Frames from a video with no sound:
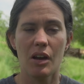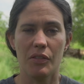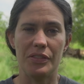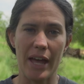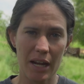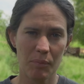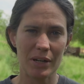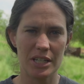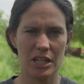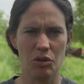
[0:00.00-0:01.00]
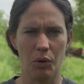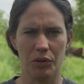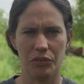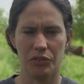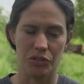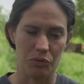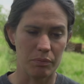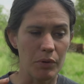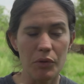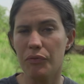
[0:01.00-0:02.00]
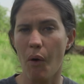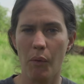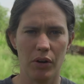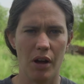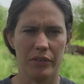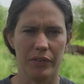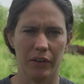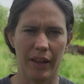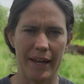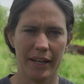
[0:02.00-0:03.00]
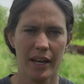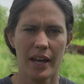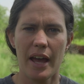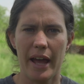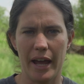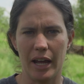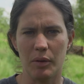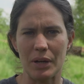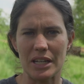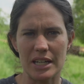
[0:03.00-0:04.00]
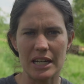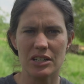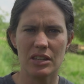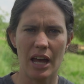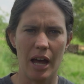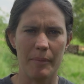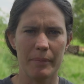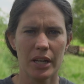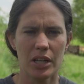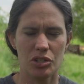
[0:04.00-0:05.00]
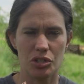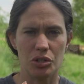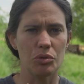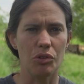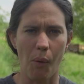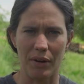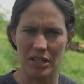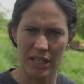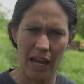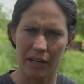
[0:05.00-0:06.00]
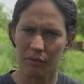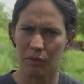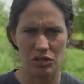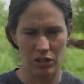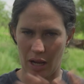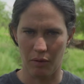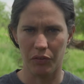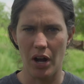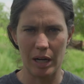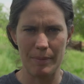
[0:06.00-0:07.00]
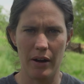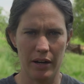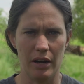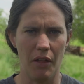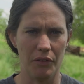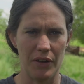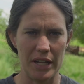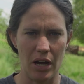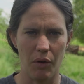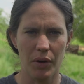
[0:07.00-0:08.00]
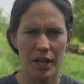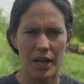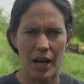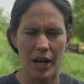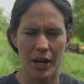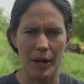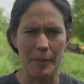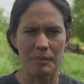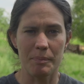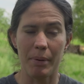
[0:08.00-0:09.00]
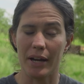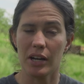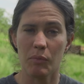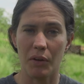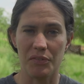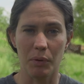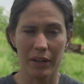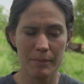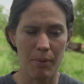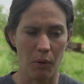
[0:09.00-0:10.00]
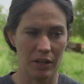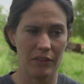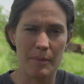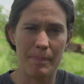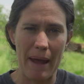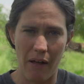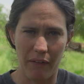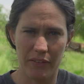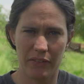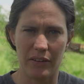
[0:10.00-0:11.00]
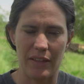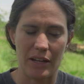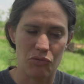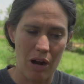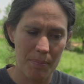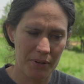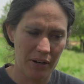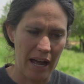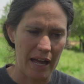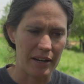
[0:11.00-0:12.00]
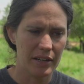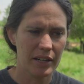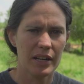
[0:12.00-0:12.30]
Then we teach horses to move forward off of our leg. And we teach them to go into gait, which again, we'll talk about in another video. But what's really important is the balance, is they drop their head.